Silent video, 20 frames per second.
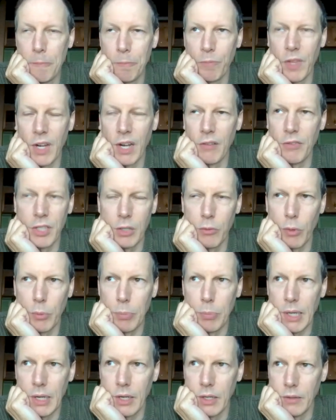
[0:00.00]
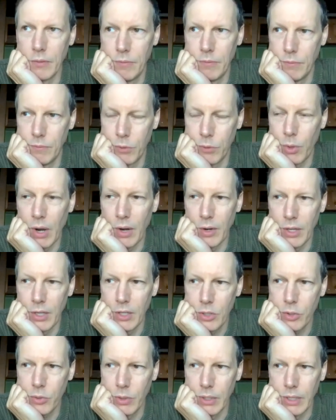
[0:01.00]
that I've seen repeated throughout
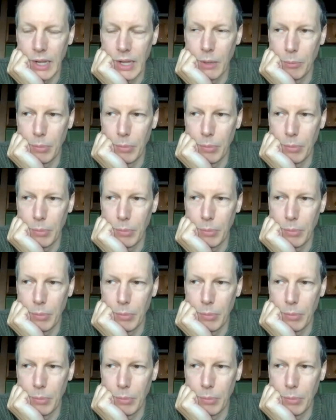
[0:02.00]
history now.